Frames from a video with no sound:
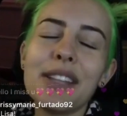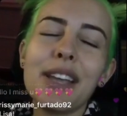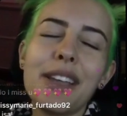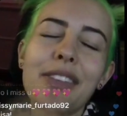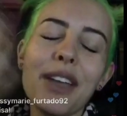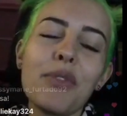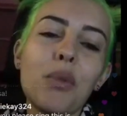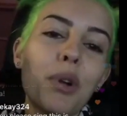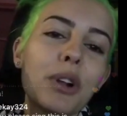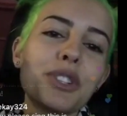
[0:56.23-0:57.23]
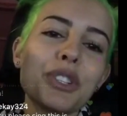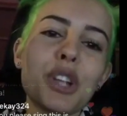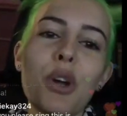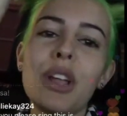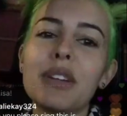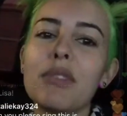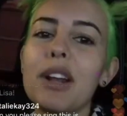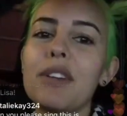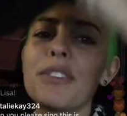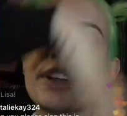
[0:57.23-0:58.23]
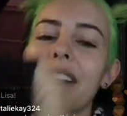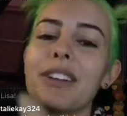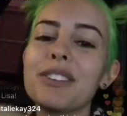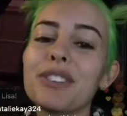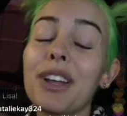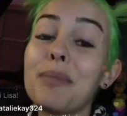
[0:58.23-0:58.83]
the words just go like right over your head because you're like,